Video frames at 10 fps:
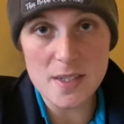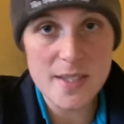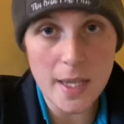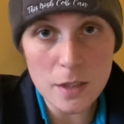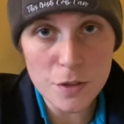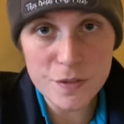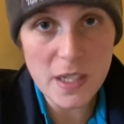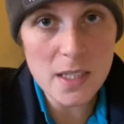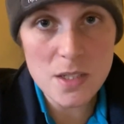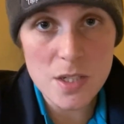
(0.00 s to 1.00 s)
saddle
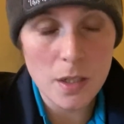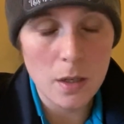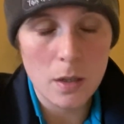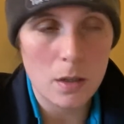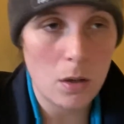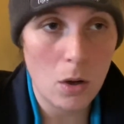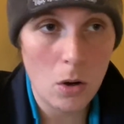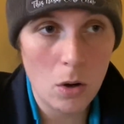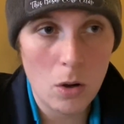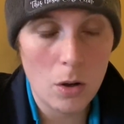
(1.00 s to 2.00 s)
fit,
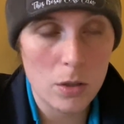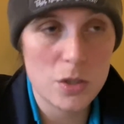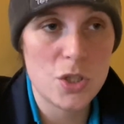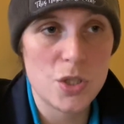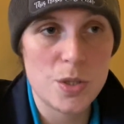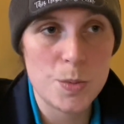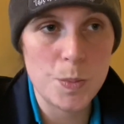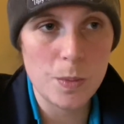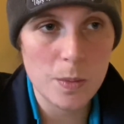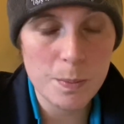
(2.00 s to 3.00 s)
or just
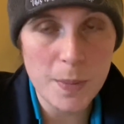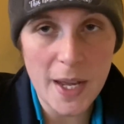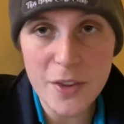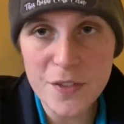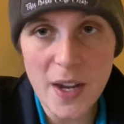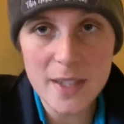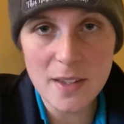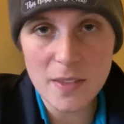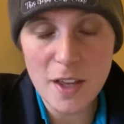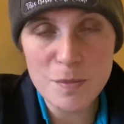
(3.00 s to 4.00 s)
by the fact
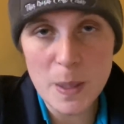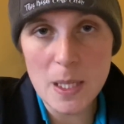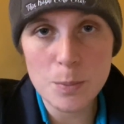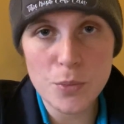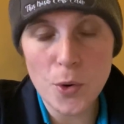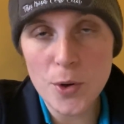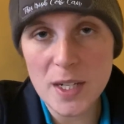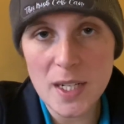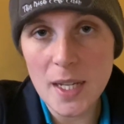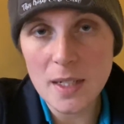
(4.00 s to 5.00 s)
that they've been
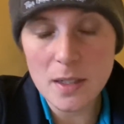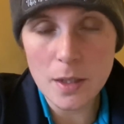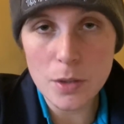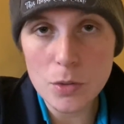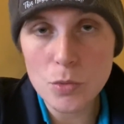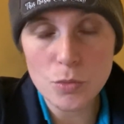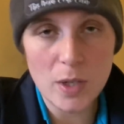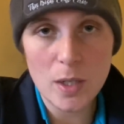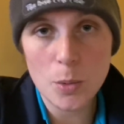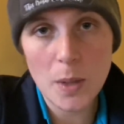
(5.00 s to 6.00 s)
broken in and
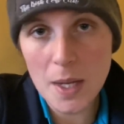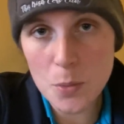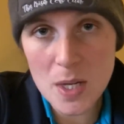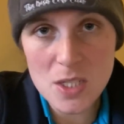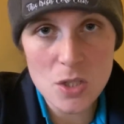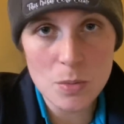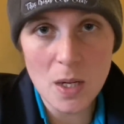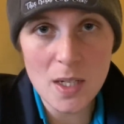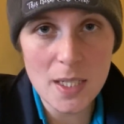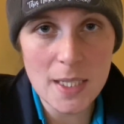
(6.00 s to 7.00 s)
ridden away way too
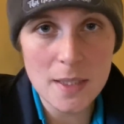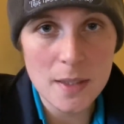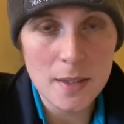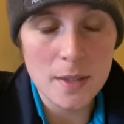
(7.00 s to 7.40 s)
early.